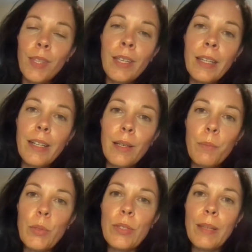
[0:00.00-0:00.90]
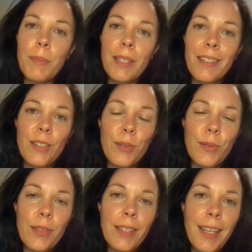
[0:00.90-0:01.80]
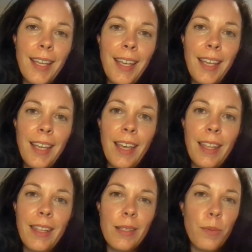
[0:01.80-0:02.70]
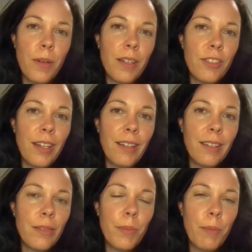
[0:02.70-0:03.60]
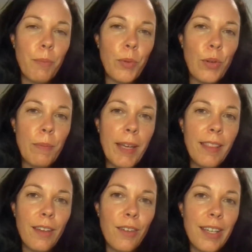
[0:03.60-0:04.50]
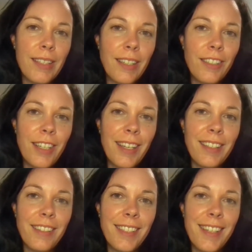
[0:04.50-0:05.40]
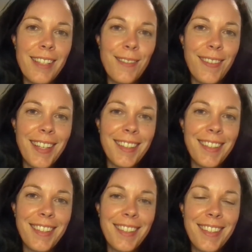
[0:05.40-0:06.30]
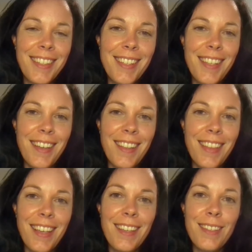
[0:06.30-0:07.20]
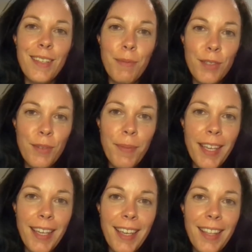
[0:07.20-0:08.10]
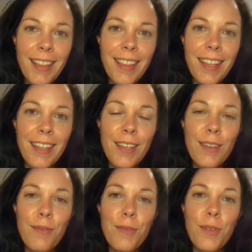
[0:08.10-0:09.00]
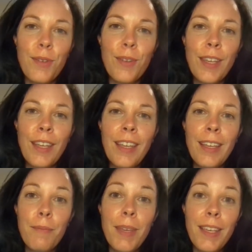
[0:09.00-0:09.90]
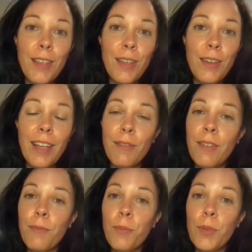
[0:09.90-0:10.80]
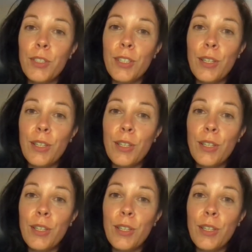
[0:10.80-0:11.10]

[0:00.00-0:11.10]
and learn more tips and tools. And that's where I share a little bit more about the creating change as well. So thank you so much for being here. Thank you for being you, and wishing